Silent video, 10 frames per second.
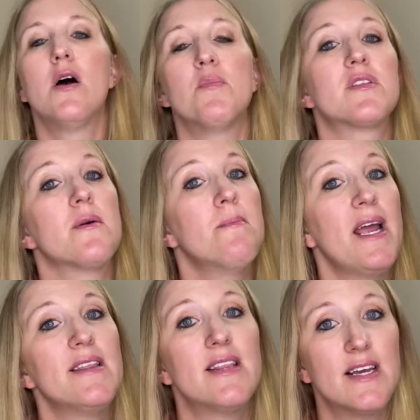But the
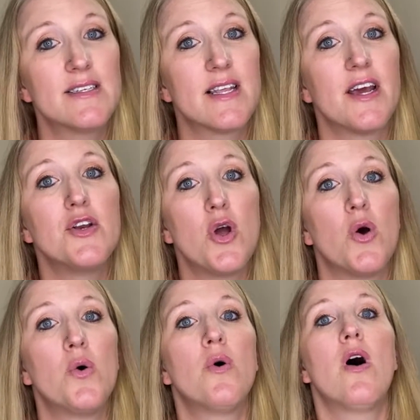main things that I
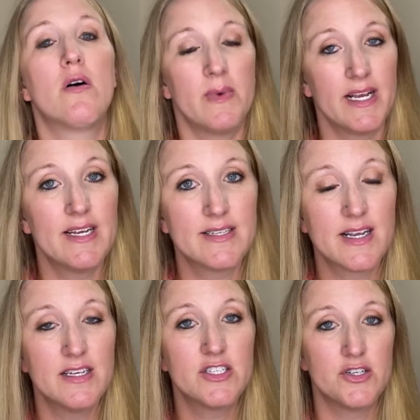know all my kids
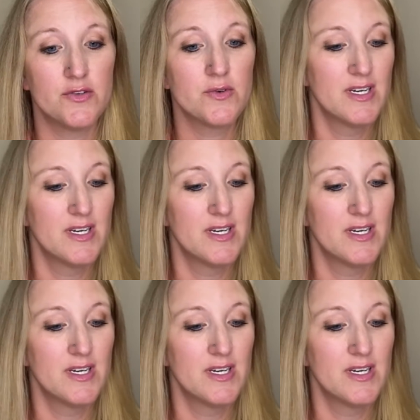can do